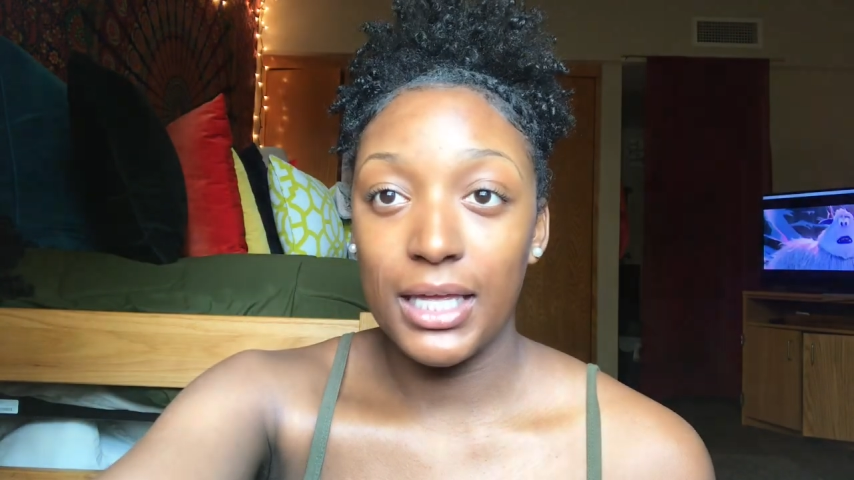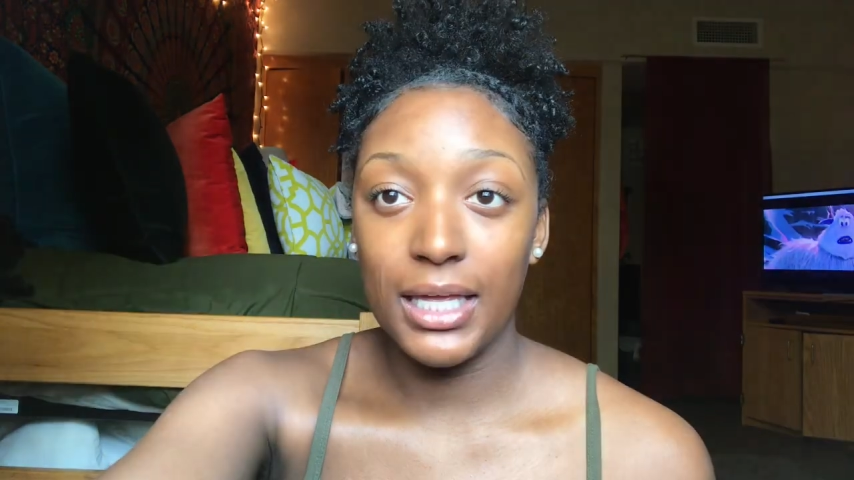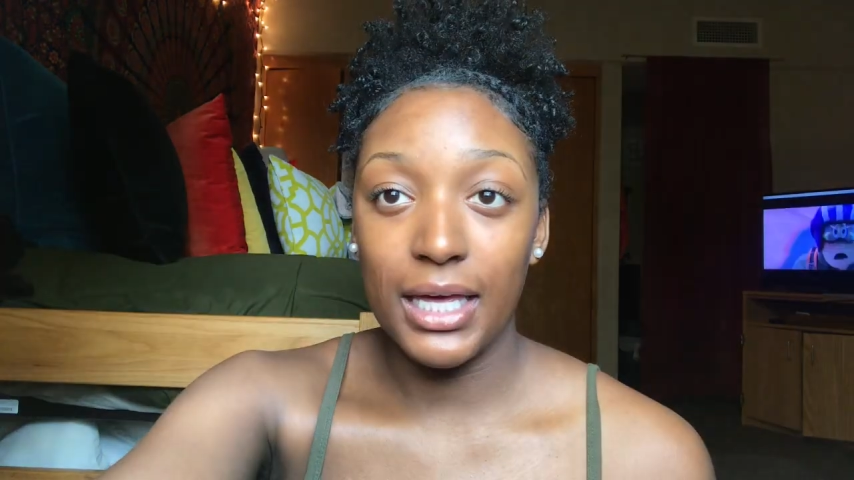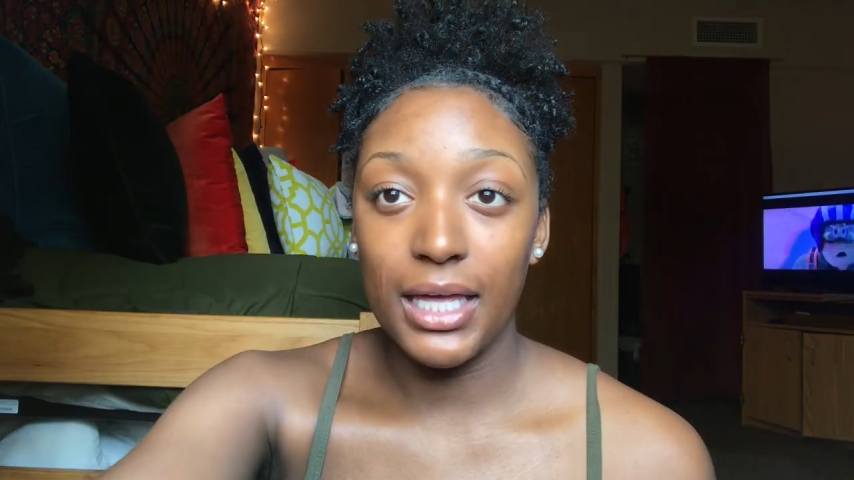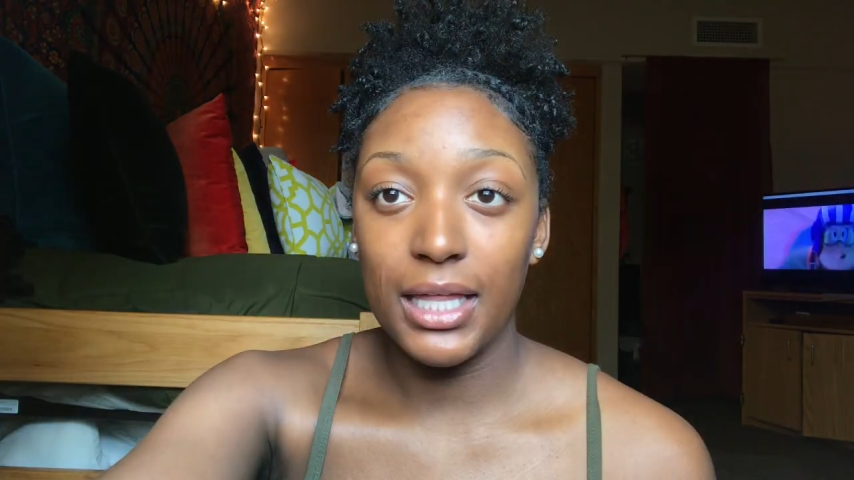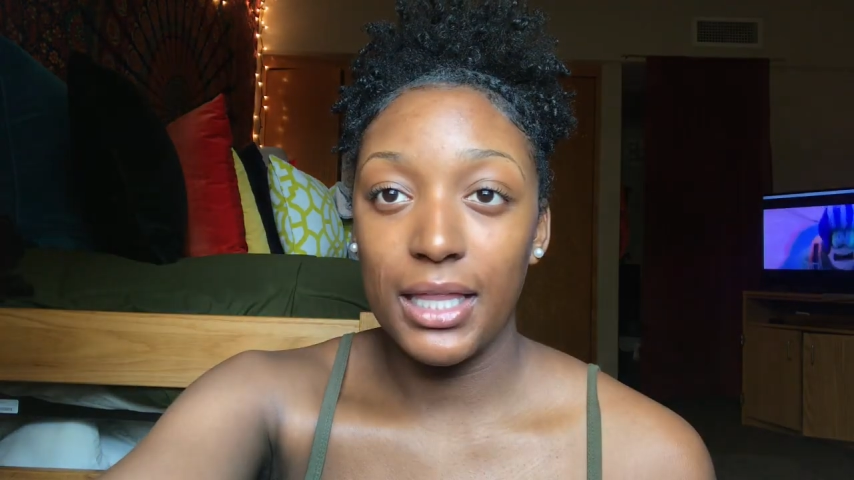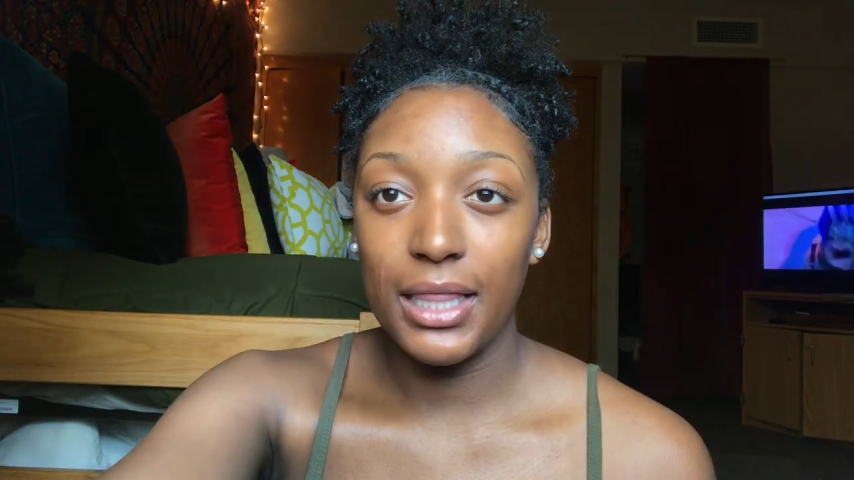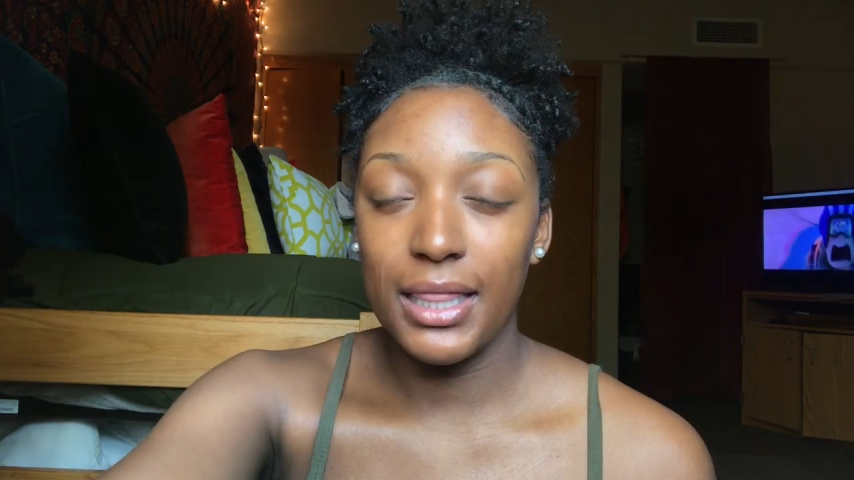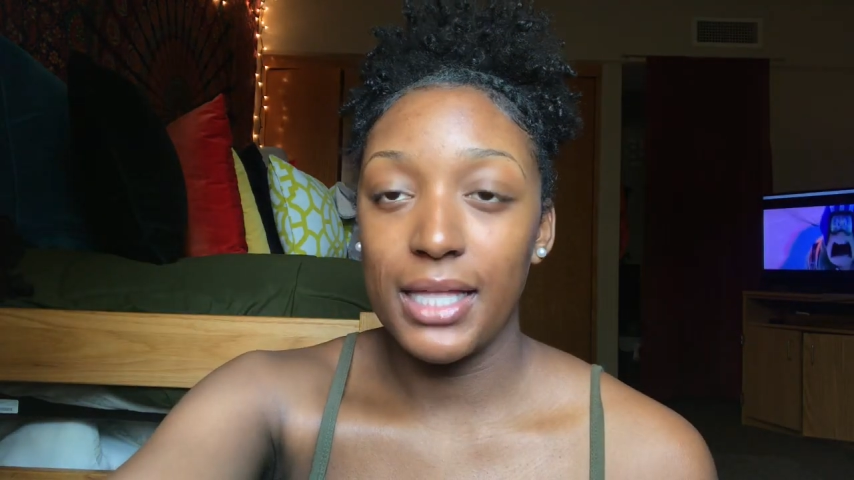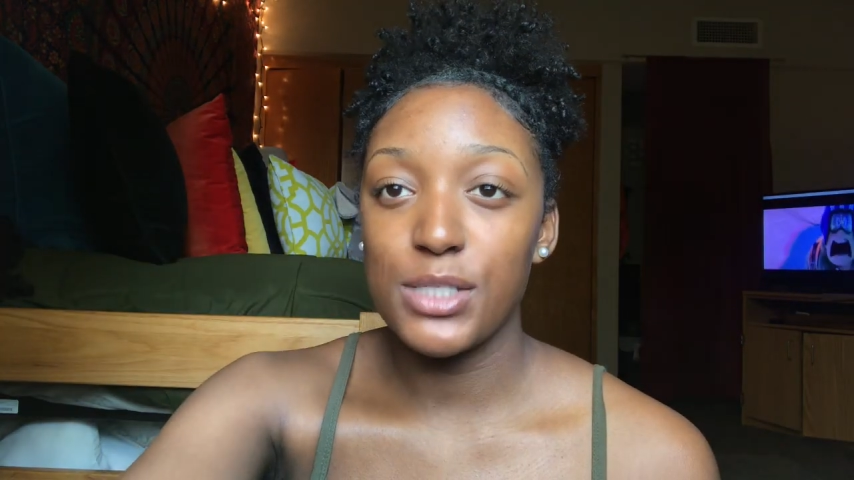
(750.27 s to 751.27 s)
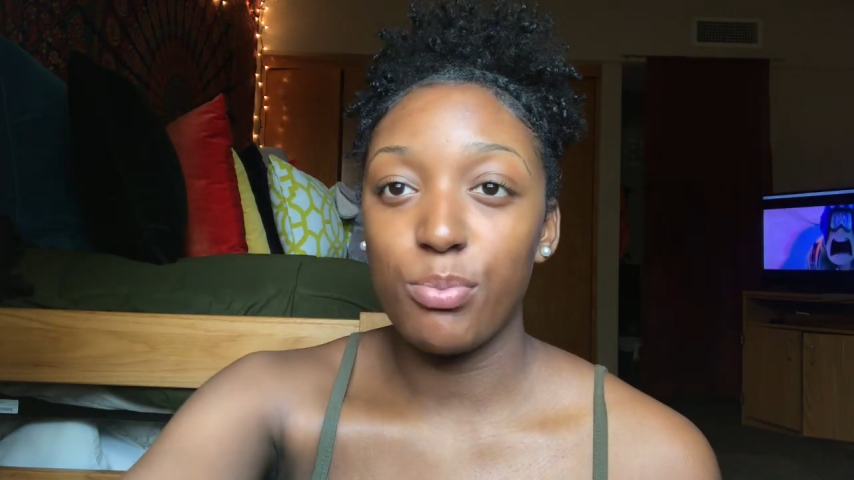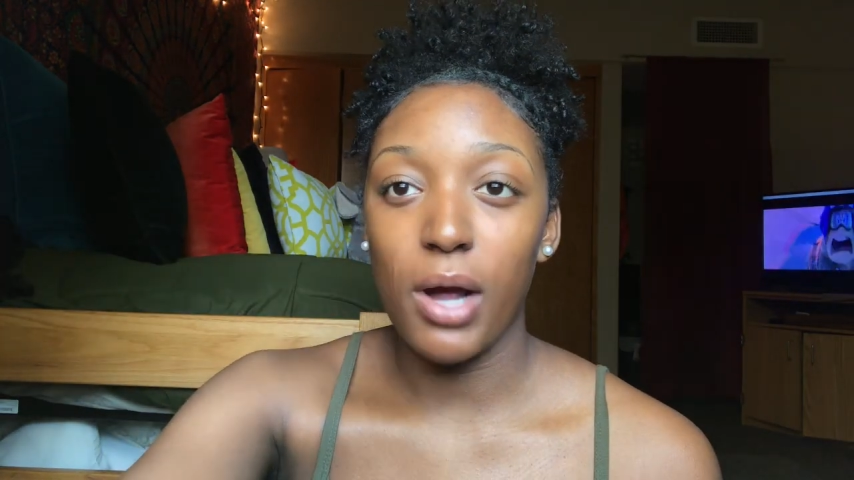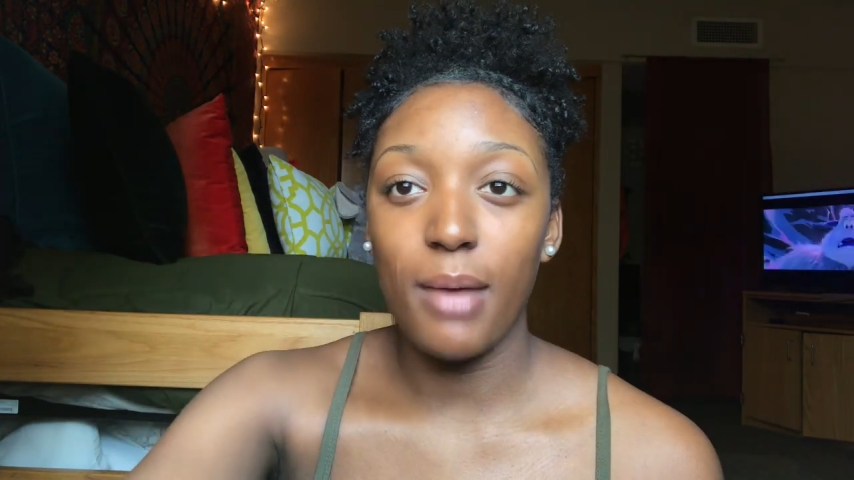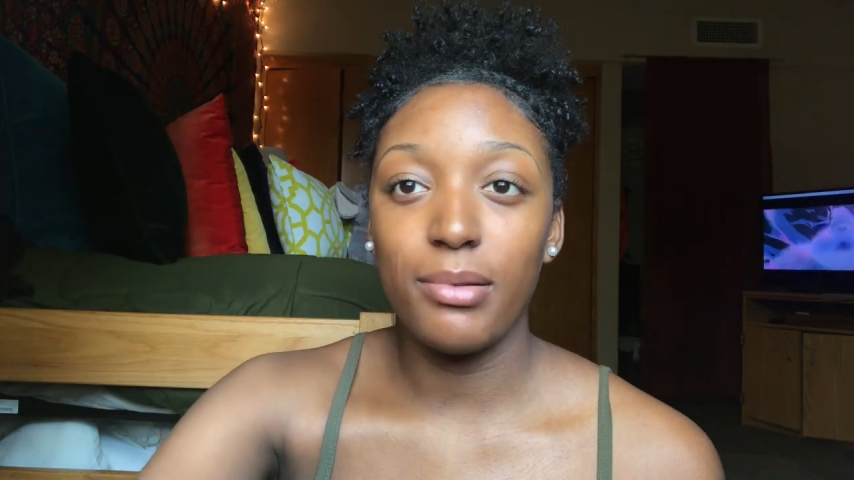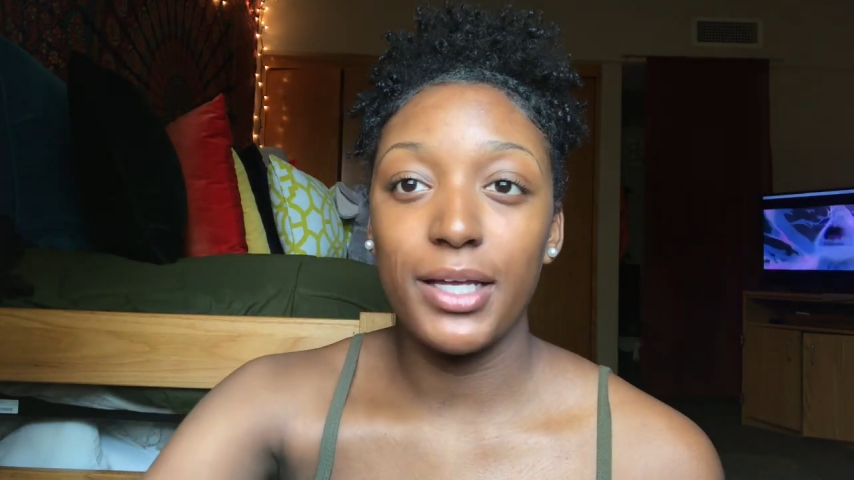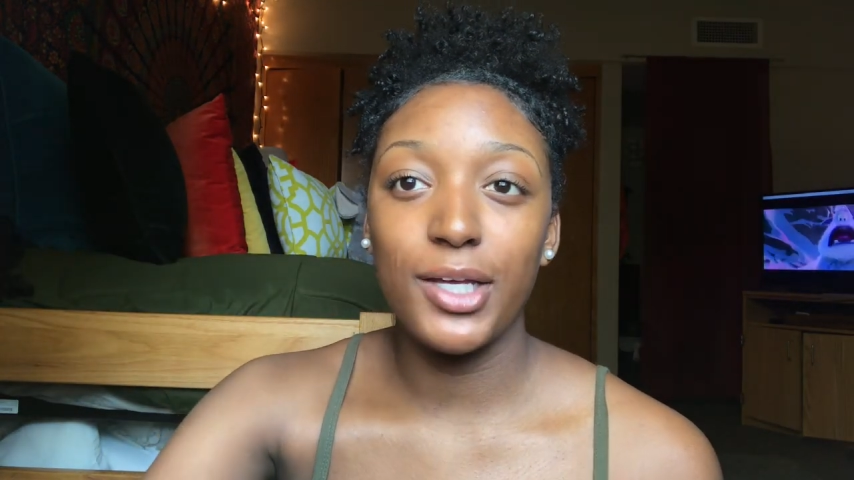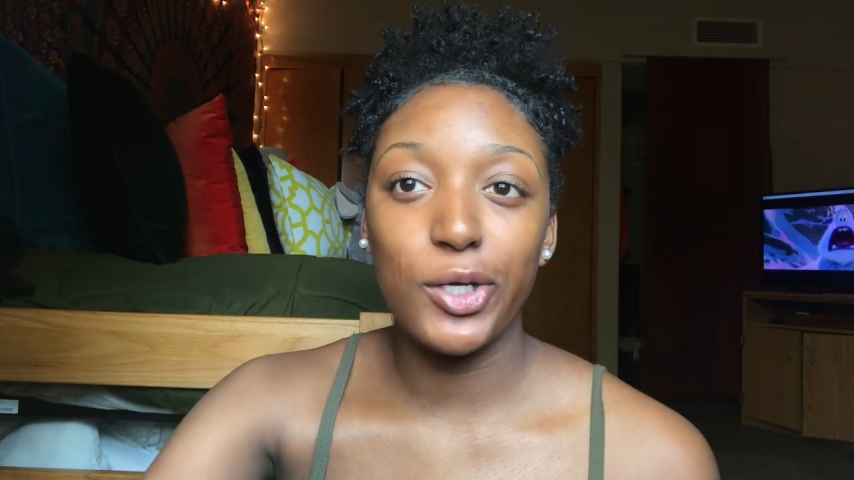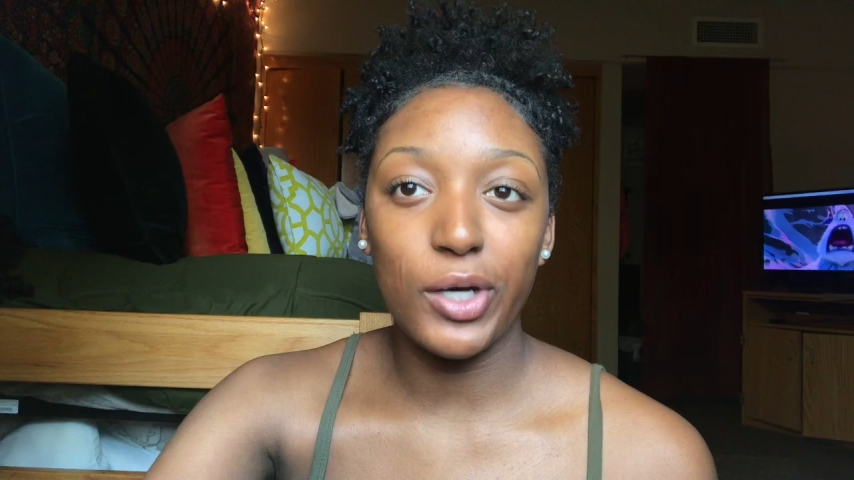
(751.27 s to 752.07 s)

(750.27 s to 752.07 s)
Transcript: yeah, that's probably